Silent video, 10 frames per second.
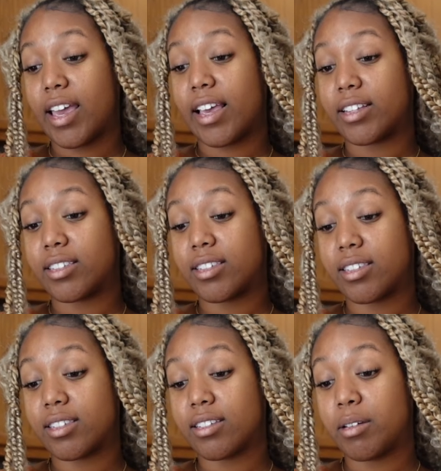
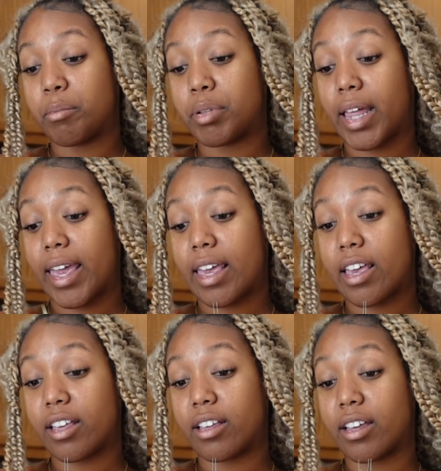It's
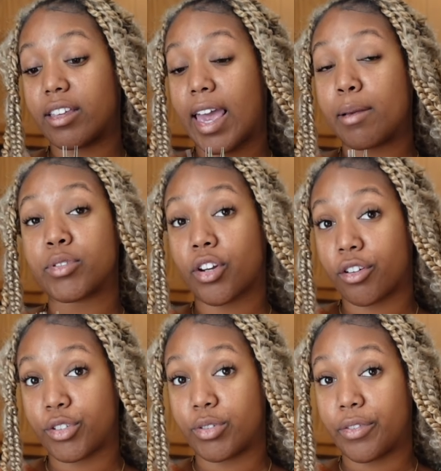playing games that
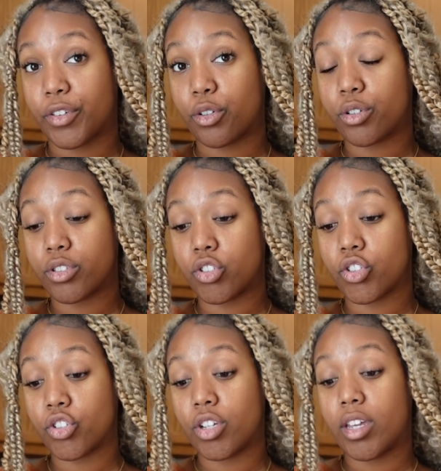aren't too
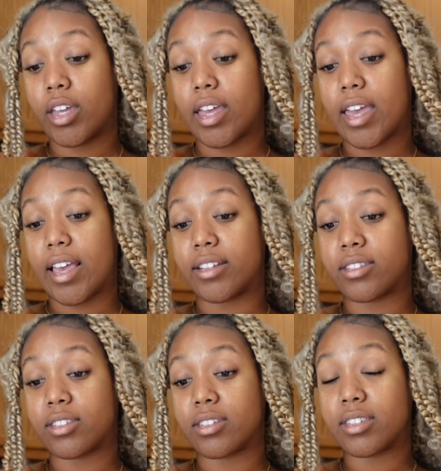difficult. It's
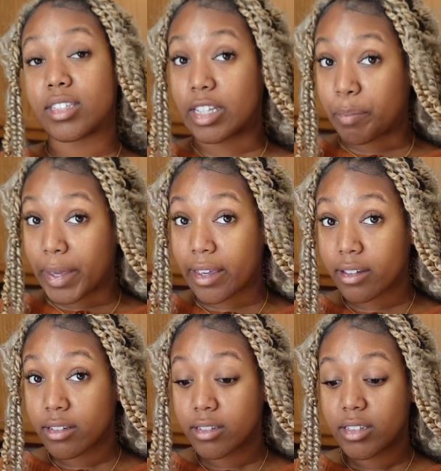sleeping.